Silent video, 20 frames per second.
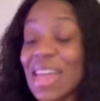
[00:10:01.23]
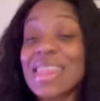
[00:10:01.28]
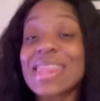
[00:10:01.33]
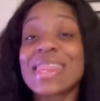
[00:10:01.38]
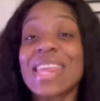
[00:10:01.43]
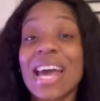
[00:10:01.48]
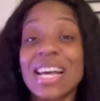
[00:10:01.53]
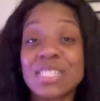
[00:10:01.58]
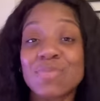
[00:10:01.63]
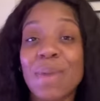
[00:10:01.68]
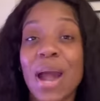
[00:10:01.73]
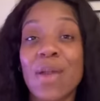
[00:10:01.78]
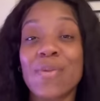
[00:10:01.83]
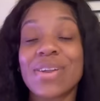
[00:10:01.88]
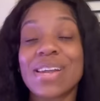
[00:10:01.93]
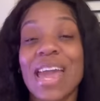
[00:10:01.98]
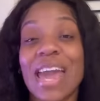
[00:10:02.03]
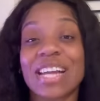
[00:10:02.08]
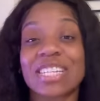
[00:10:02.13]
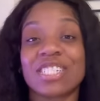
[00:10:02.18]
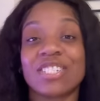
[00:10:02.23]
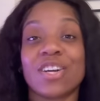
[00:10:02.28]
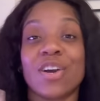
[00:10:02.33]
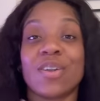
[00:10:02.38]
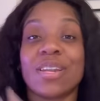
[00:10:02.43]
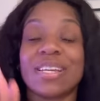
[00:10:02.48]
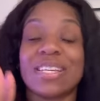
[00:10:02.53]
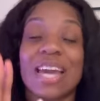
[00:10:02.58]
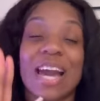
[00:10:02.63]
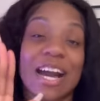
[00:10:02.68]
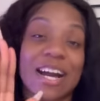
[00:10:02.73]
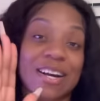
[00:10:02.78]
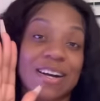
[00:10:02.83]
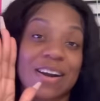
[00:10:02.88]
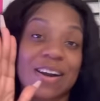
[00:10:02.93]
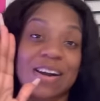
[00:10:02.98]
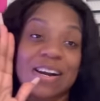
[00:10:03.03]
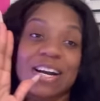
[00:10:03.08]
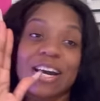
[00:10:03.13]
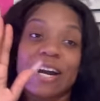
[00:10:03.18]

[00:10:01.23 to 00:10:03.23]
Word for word: That's my reaction on it, y'all.